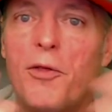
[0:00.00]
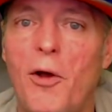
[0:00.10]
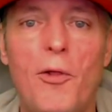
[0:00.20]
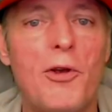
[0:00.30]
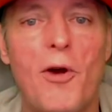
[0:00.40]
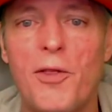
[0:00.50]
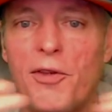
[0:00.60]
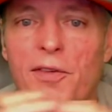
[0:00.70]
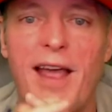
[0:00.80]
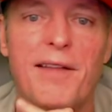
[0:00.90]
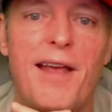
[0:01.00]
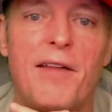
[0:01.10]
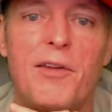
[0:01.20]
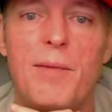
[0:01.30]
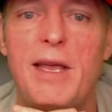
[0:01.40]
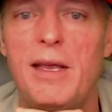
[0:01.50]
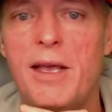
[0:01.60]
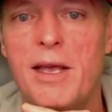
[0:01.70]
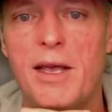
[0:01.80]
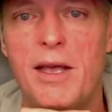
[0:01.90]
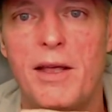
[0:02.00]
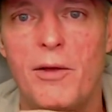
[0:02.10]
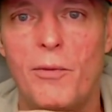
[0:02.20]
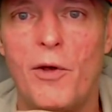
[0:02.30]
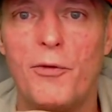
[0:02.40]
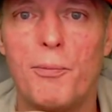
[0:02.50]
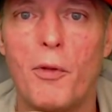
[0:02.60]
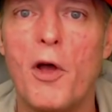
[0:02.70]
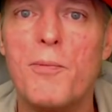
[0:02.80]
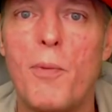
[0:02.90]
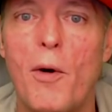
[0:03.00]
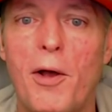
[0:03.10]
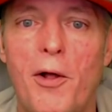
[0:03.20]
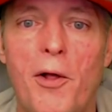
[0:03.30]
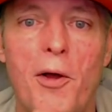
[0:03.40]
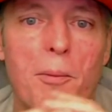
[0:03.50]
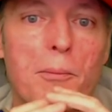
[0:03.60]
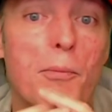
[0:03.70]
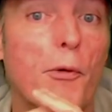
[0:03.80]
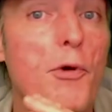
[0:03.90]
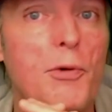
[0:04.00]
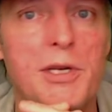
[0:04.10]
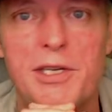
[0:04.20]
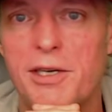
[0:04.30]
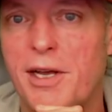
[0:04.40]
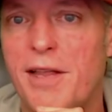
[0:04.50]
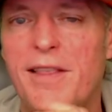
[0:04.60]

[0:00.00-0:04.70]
The only card that stands out to me was Blood Boil Brute.